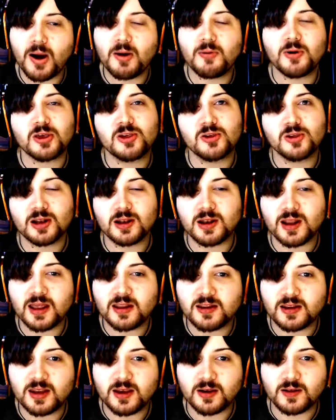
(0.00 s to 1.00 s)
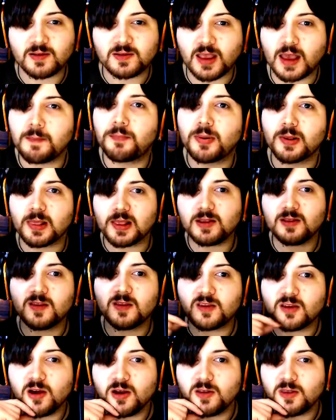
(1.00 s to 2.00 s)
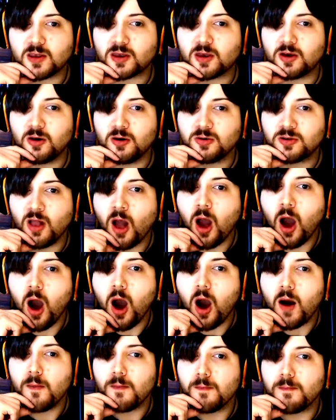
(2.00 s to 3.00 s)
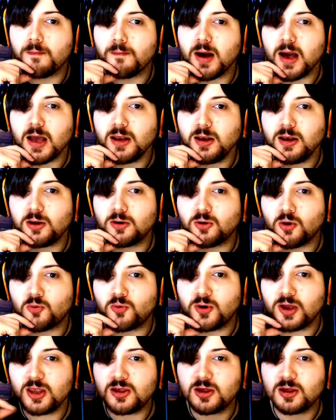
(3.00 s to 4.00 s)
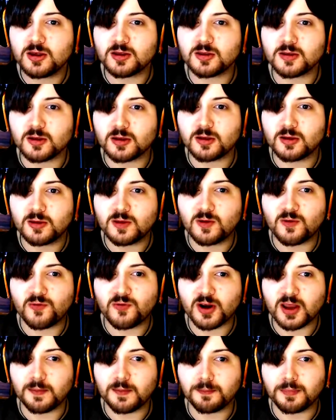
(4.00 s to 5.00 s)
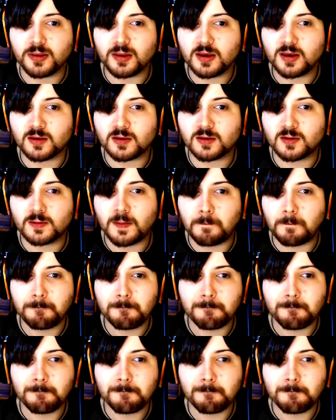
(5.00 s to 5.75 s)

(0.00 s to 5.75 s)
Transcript: We should have landed here today, but let's scout the coast. Man, Norwegia is a huge friggin' place.